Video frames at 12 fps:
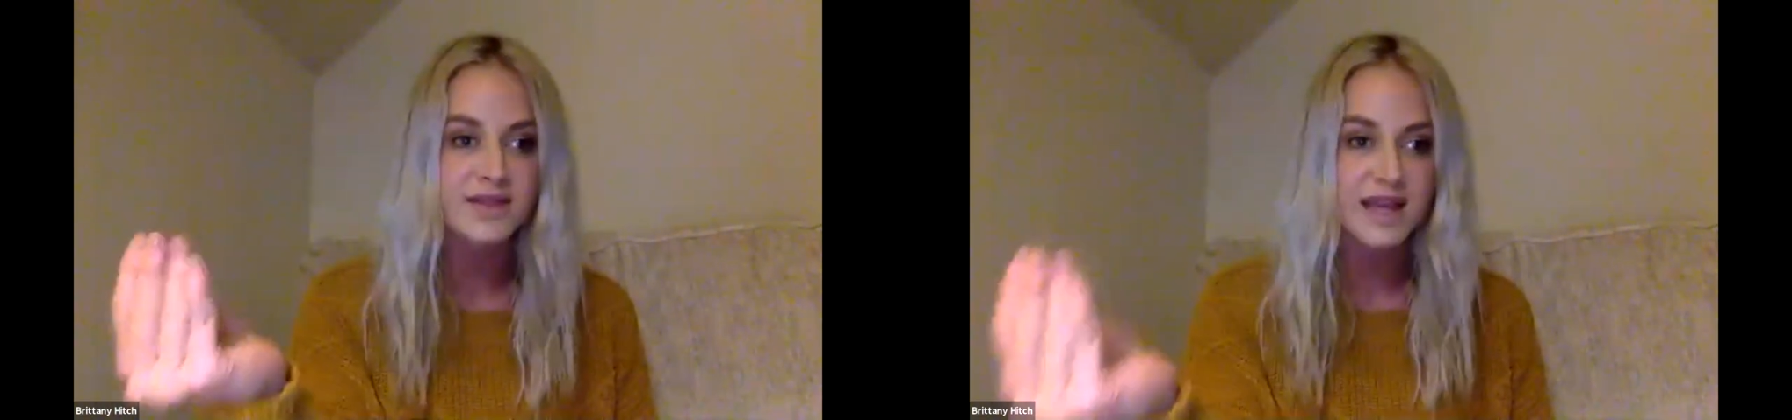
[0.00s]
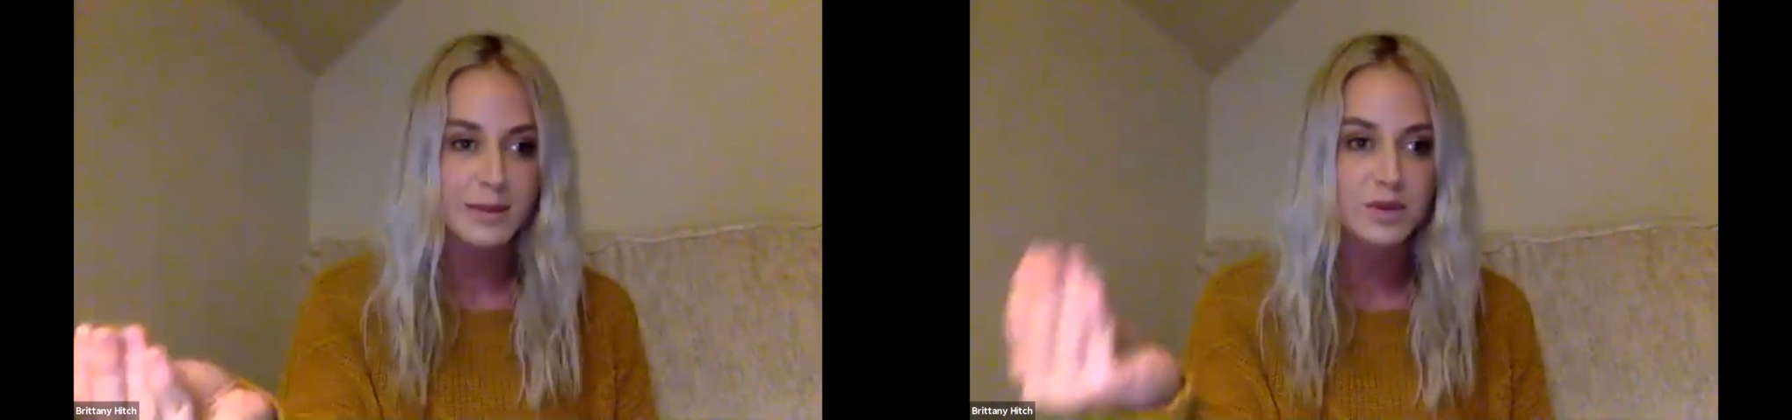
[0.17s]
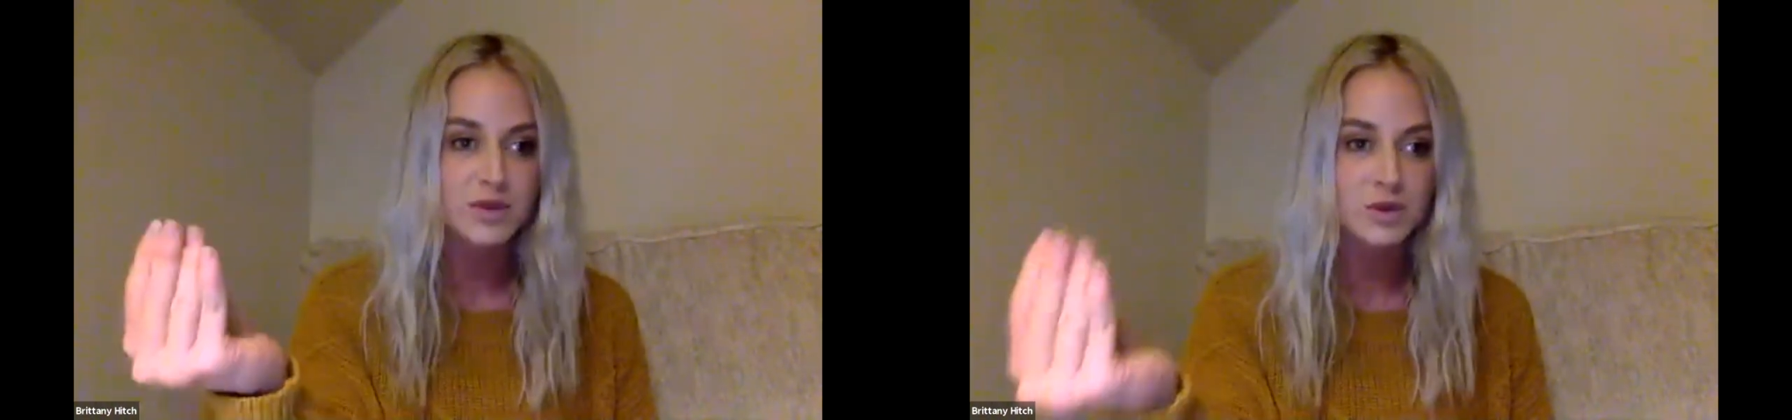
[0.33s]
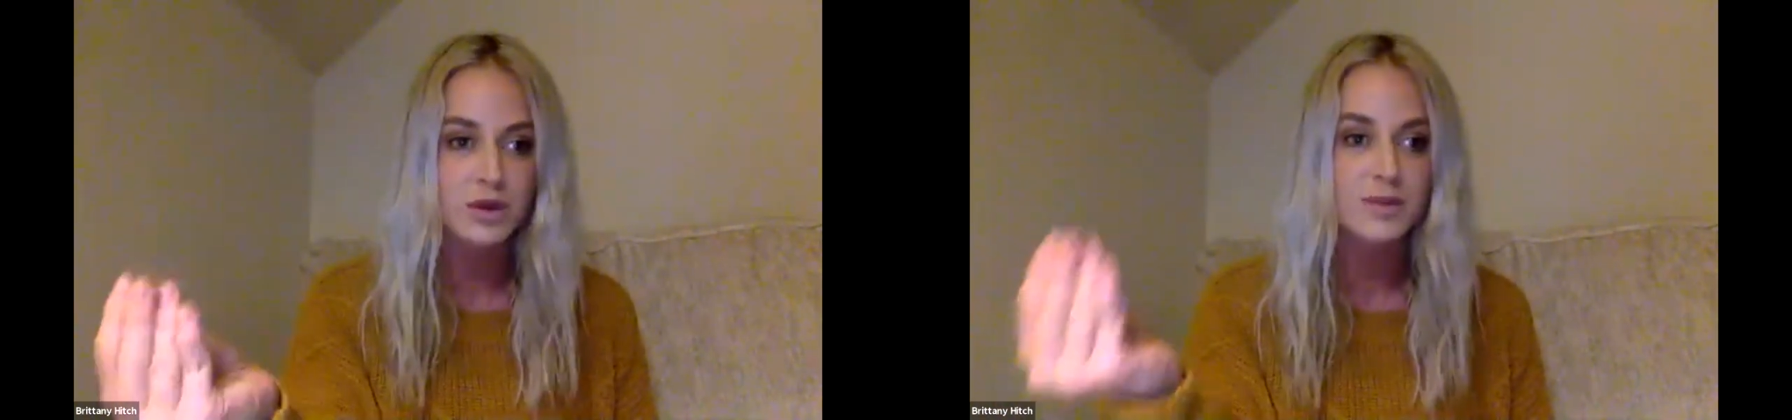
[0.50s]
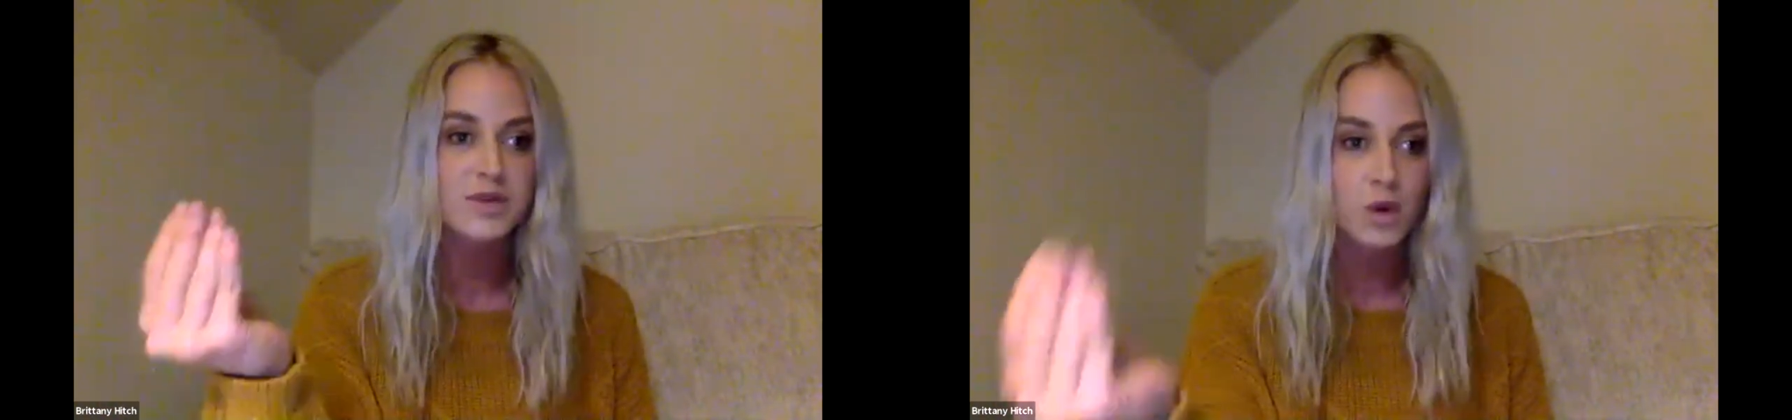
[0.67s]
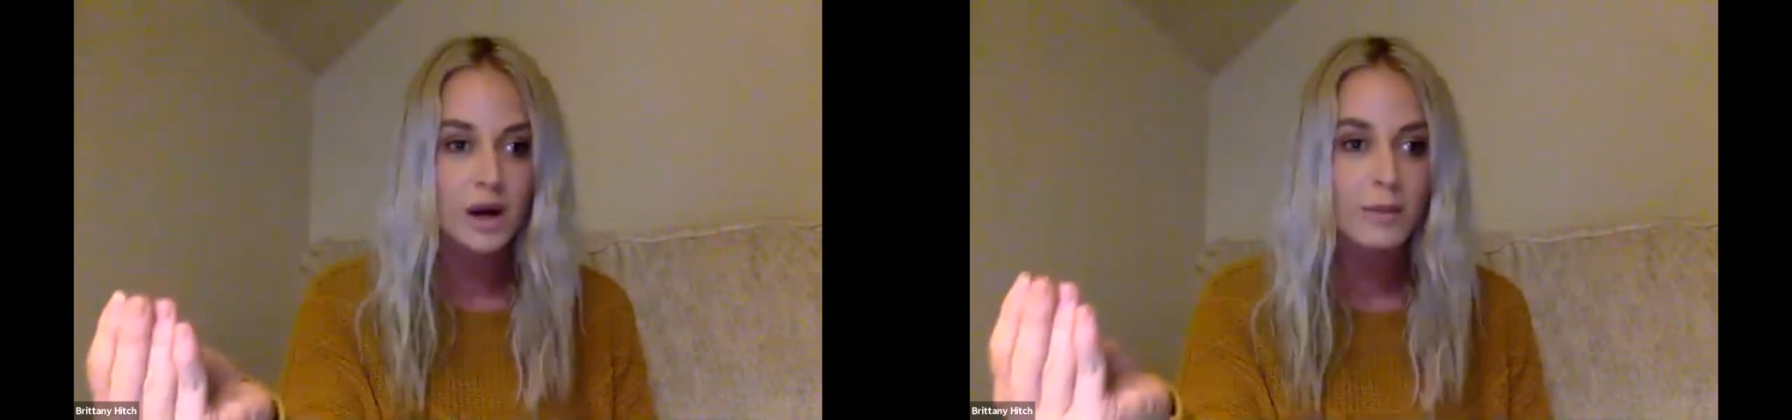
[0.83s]
able to
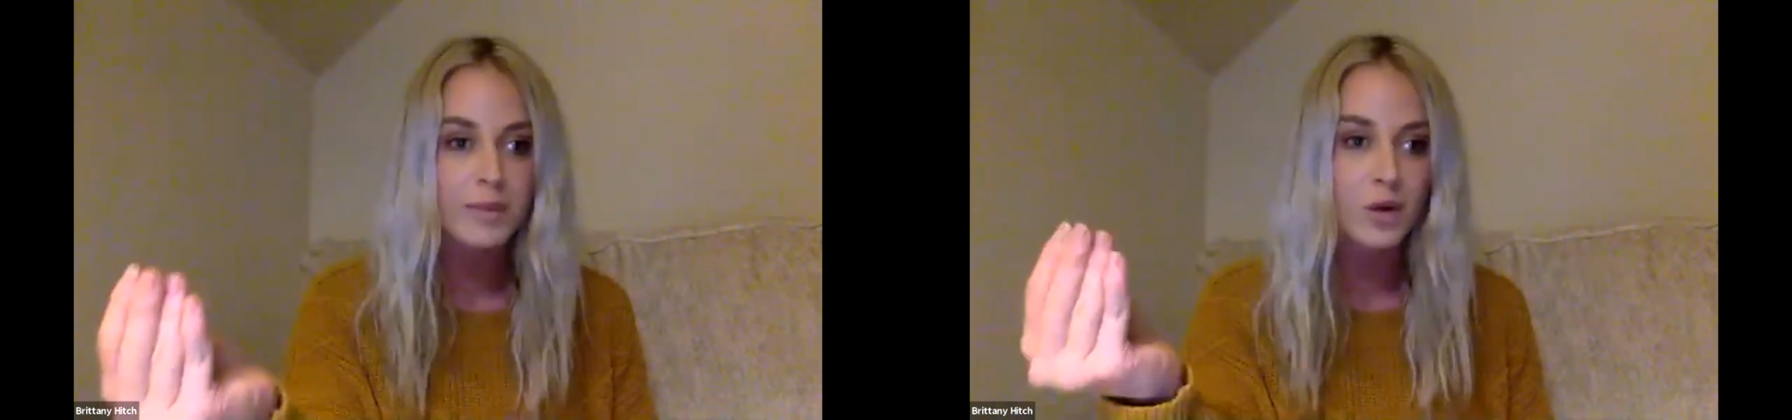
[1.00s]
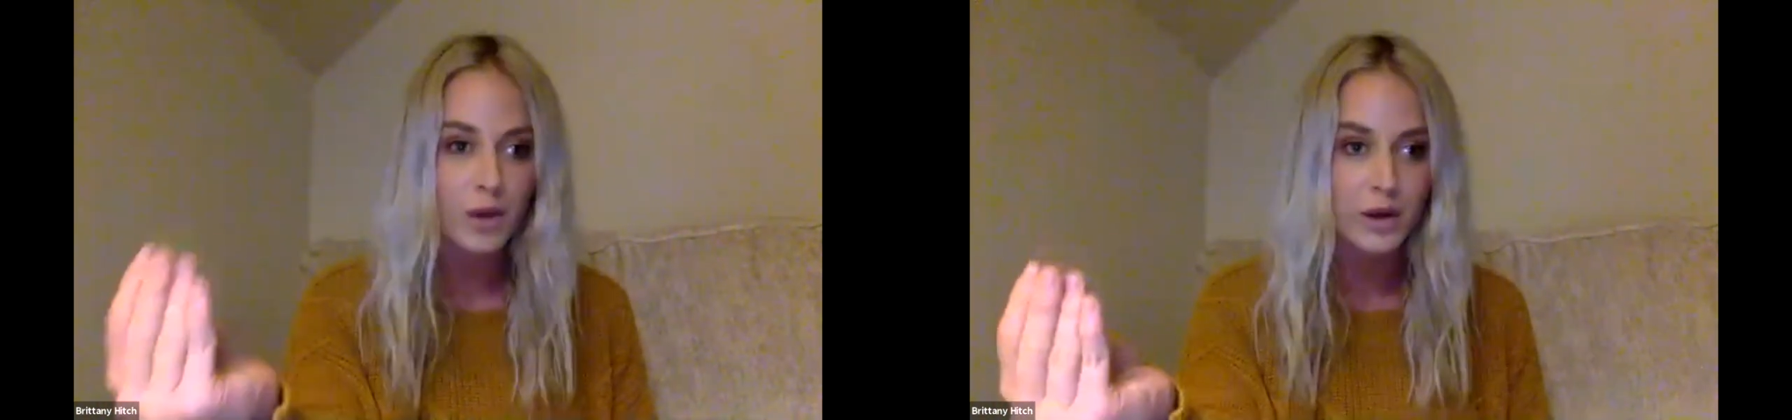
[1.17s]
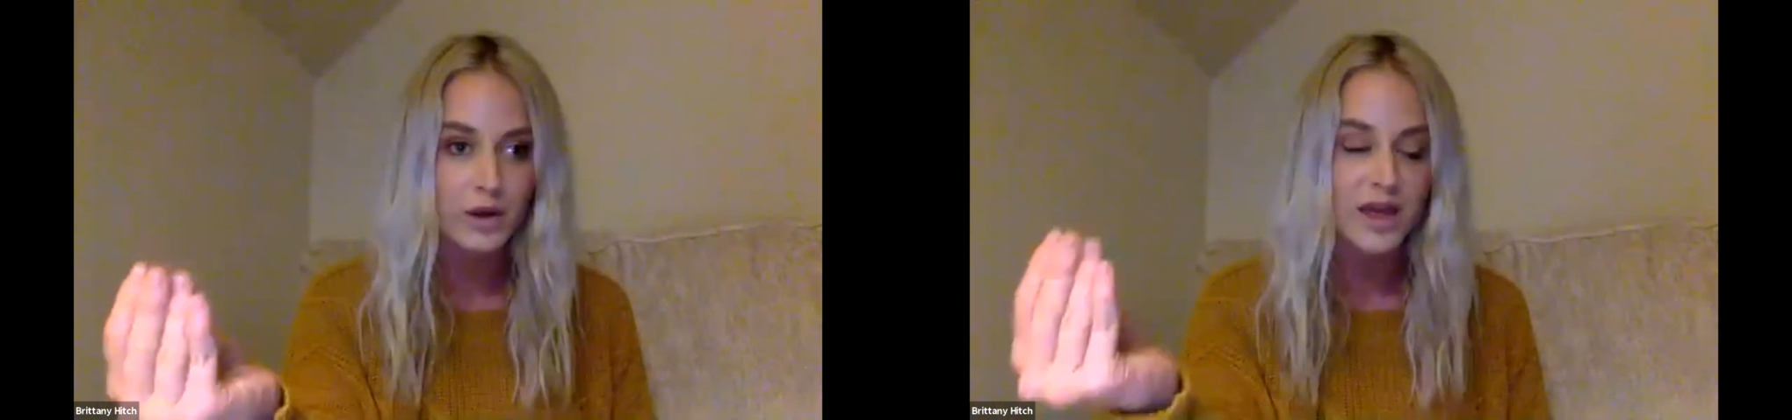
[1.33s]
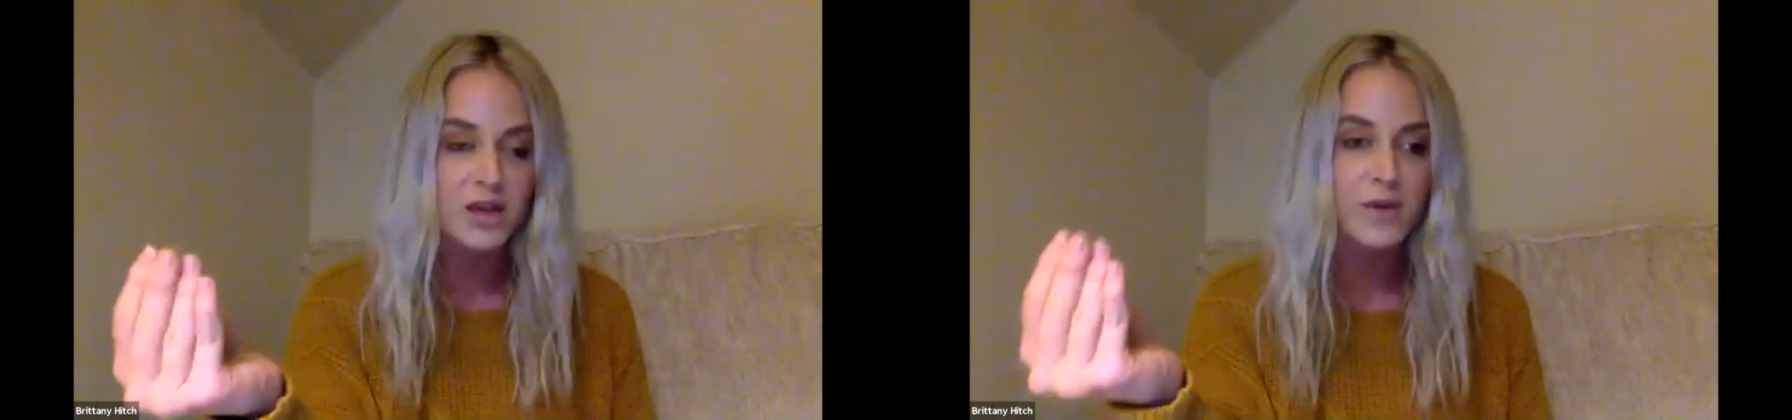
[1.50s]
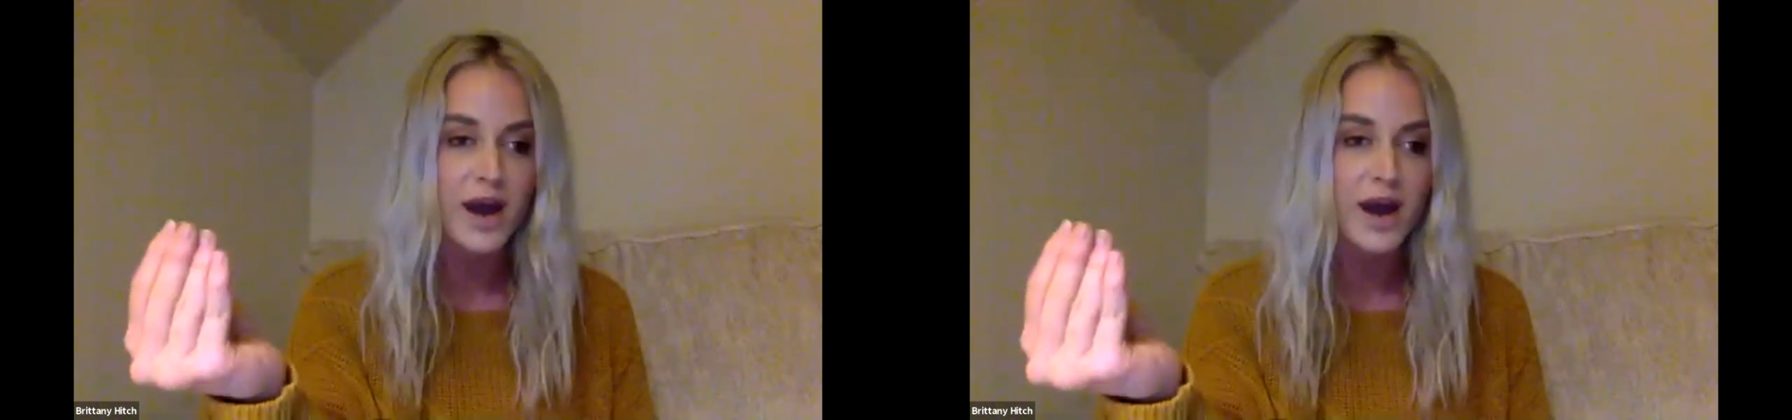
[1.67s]
absorb the oil that you